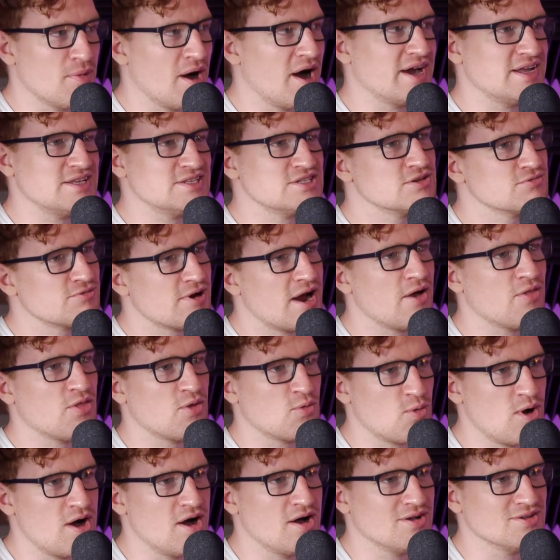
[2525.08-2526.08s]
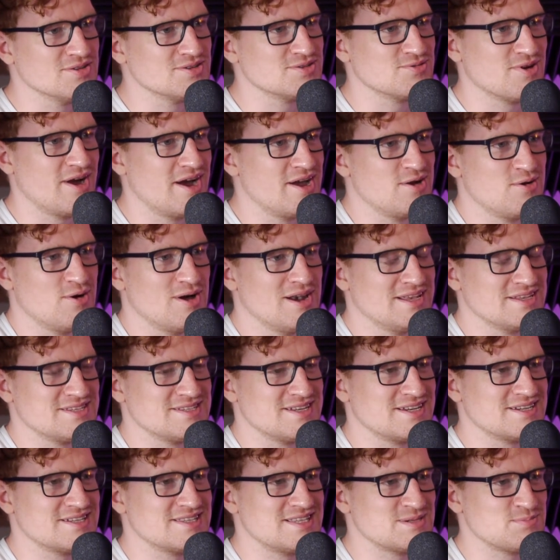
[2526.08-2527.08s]
minds around the world, right, who are mm.
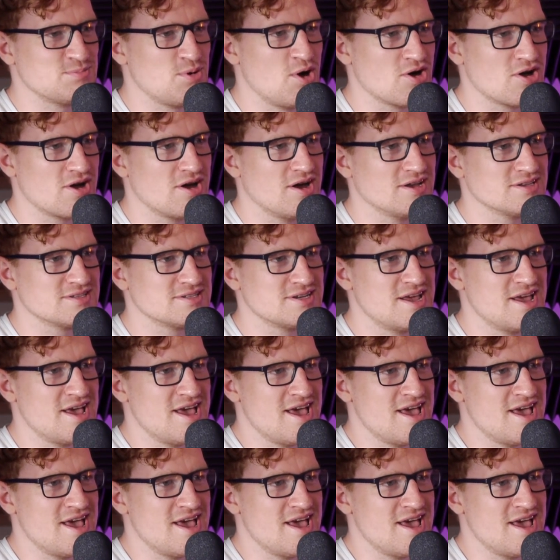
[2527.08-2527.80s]
listening to this podcast.